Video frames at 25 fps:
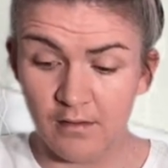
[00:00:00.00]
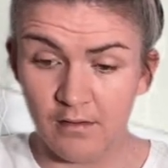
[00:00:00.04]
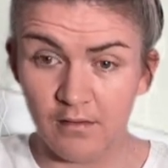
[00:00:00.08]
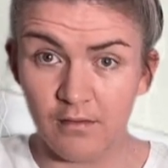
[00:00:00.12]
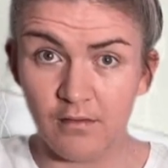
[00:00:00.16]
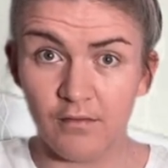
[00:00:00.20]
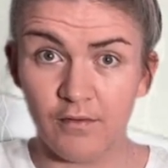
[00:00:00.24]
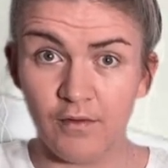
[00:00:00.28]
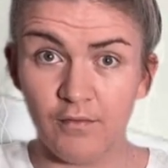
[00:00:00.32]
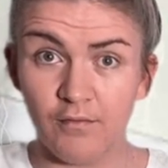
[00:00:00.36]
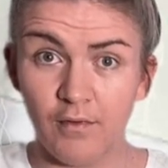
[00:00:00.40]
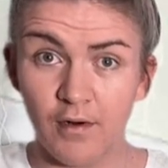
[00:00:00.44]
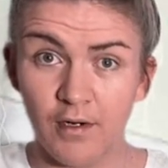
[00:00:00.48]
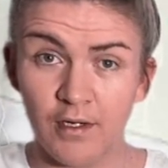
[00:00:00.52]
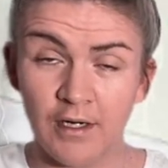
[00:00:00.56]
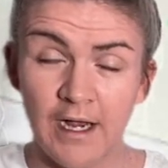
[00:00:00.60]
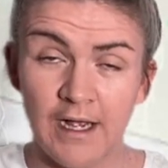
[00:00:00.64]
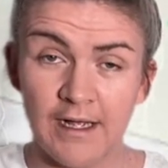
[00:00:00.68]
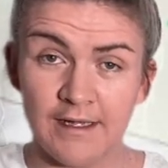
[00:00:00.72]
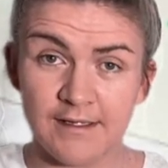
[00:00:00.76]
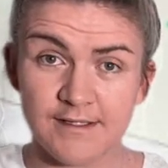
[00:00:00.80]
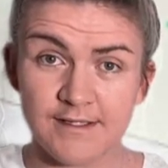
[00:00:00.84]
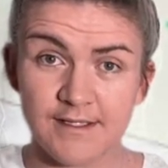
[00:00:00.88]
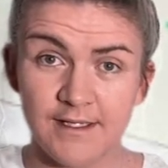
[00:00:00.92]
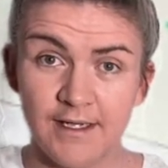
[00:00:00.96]
the wrong
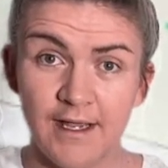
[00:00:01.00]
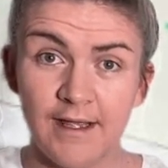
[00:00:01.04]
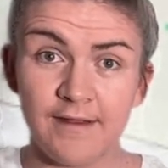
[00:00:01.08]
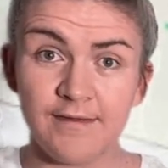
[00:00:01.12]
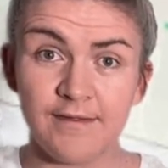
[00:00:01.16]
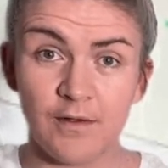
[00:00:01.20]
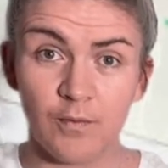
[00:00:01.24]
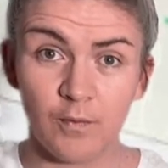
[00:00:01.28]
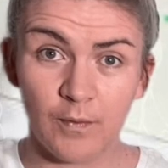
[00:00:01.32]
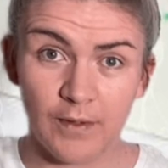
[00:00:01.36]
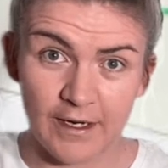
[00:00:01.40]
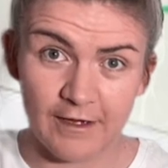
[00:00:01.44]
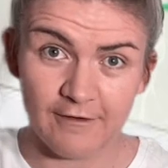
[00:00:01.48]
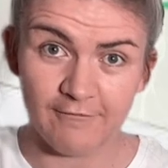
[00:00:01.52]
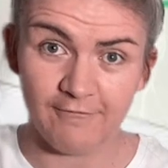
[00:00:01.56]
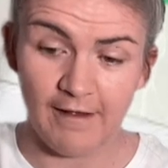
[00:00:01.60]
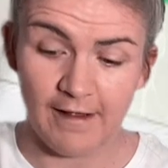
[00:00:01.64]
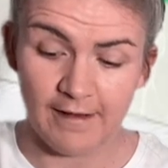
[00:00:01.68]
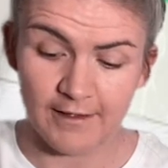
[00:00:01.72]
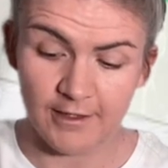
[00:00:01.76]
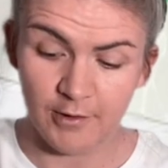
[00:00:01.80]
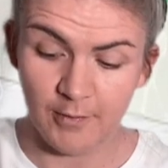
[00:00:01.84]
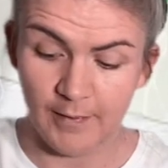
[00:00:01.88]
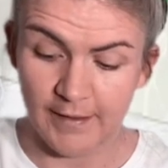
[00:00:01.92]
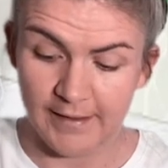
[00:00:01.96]
answer, and then we
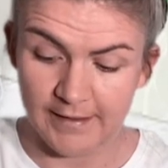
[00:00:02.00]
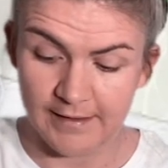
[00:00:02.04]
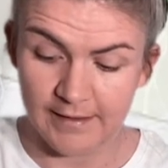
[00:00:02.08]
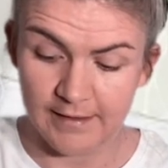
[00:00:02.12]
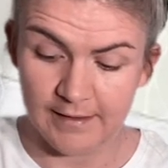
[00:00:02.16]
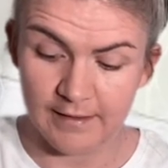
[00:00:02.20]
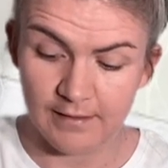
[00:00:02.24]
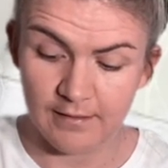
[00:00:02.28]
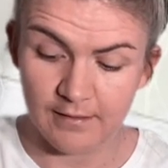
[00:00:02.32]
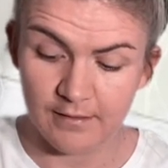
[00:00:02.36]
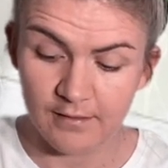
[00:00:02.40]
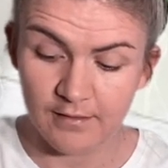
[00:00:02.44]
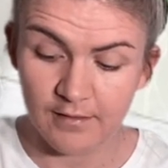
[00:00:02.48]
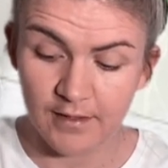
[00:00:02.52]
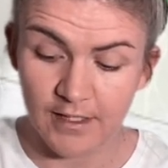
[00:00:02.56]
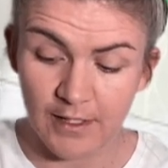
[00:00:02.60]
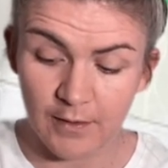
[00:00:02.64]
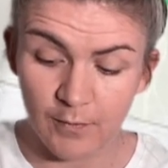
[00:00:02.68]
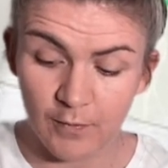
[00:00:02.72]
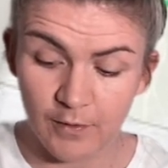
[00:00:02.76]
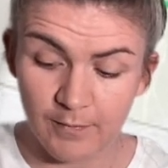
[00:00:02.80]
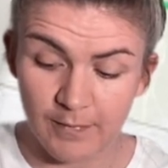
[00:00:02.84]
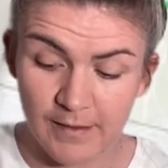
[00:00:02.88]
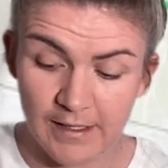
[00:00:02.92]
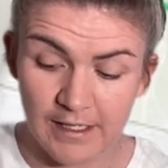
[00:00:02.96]
evaluated it. It
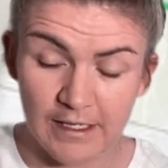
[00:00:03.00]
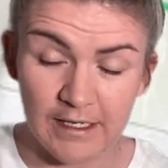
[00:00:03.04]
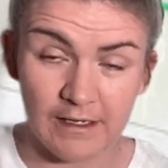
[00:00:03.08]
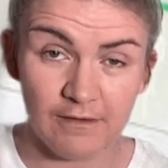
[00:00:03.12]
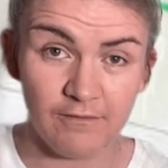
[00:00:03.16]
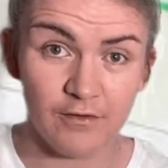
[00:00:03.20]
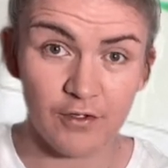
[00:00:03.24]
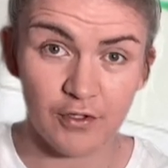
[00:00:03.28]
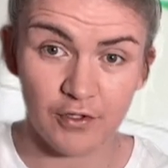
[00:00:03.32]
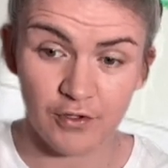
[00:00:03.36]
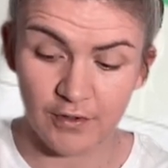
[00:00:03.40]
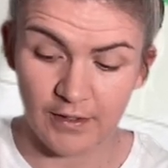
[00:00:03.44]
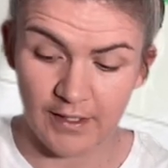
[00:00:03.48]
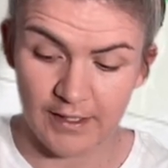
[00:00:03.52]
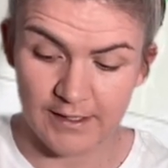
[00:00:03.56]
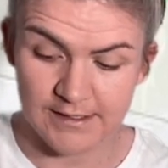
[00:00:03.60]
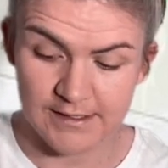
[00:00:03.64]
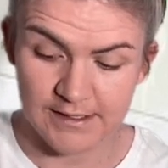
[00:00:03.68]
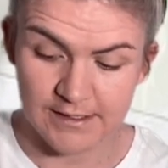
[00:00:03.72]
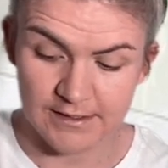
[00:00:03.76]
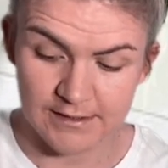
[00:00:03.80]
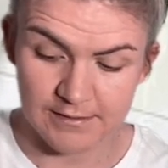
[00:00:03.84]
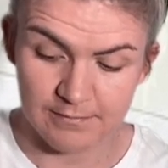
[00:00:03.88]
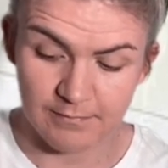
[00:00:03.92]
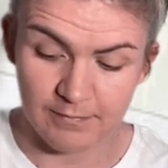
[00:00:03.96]
would be even a good
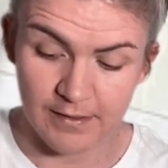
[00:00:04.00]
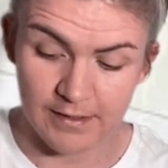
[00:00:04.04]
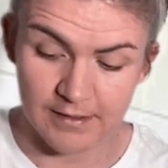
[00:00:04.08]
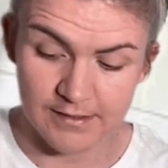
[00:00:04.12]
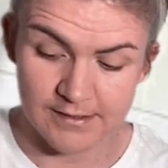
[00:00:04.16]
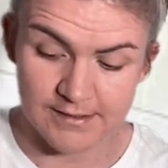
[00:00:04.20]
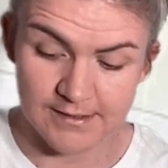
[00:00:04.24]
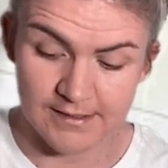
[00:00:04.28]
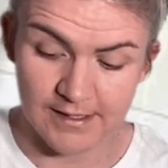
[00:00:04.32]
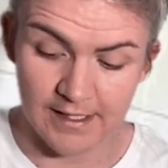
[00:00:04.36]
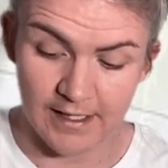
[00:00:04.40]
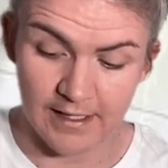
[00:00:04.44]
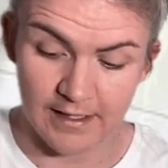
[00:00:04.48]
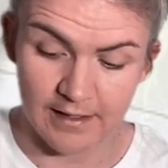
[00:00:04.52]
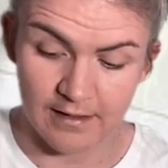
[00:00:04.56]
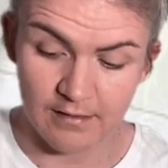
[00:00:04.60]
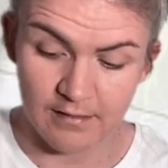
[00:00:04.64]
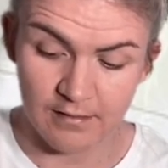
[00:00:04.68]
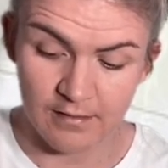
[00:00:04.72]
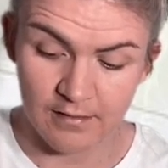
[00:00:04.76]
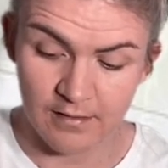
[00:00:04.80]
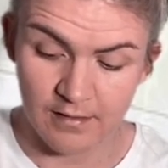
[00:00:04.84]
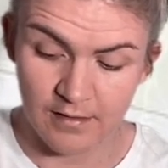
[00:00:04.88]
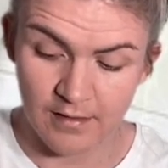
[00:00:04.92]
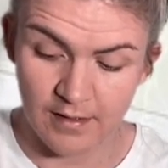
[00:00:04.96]
idea to say
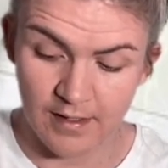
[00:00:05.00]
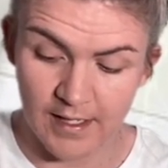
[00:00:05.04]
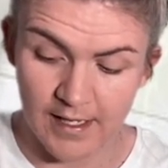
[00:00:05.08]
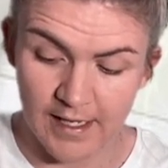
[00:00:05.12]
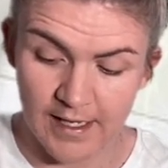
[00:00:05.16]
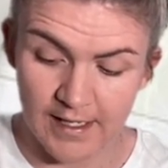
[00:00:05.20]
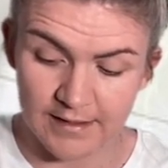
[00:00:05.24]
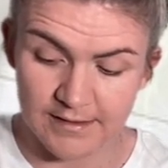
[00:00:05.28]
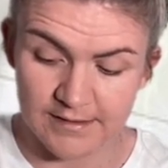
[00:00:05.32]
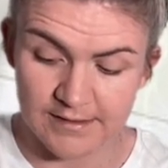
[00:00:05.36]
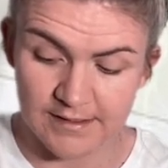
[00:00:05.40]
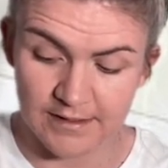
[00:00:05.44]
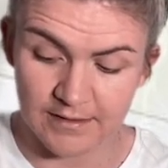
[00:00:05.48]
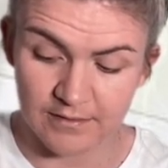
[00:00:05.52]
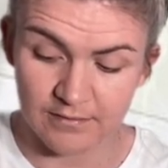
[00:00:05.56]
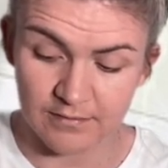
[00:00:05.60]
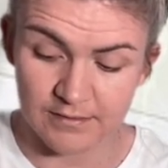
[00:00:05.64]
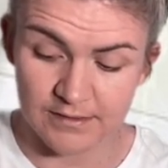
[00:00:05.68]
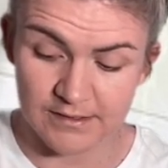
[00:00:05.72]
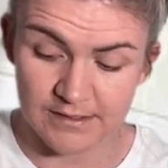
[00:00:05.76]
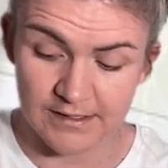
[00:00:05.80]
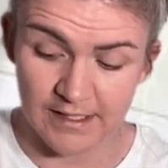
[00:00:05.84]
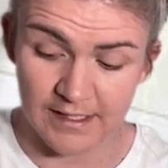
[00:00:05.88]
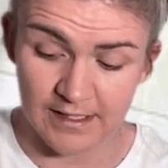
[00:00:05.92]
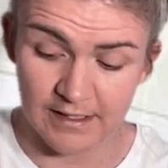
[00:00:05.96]
x equals
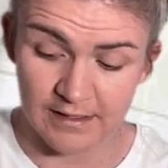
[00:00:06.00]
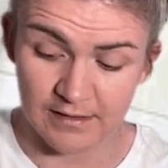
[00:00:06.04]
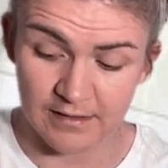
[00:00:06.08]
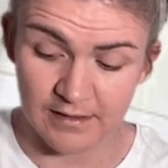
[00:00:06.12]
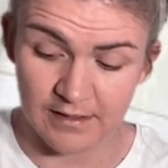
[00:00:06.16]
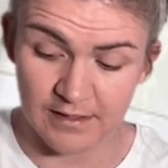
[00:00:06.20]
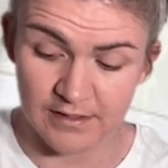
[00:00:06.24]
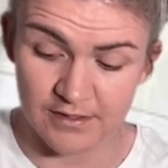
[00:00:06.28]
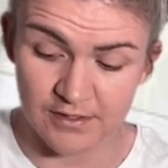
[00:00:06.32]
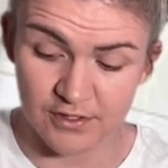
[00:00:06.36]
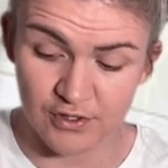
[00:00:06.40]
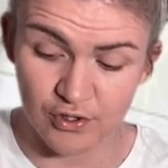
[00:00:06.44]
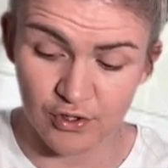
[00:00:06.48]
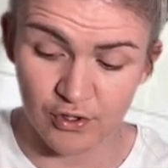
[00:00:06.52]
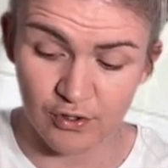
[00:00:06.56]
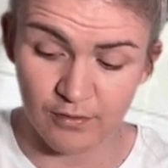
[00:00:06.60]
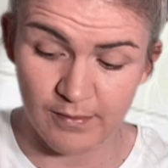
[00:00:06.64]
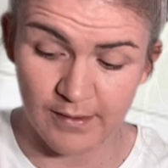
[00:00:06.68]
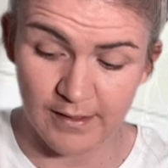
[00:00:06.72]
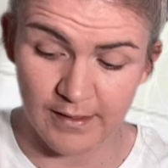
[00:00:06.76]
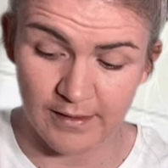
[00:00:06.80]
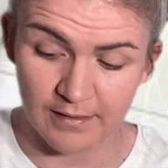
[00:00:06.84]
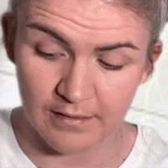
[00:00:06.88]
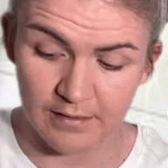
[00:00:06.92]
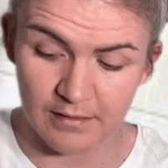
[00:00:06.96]
10 is too
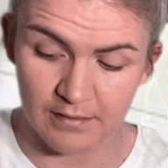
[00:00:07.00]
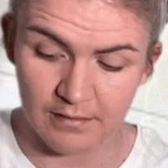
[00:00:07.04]
big.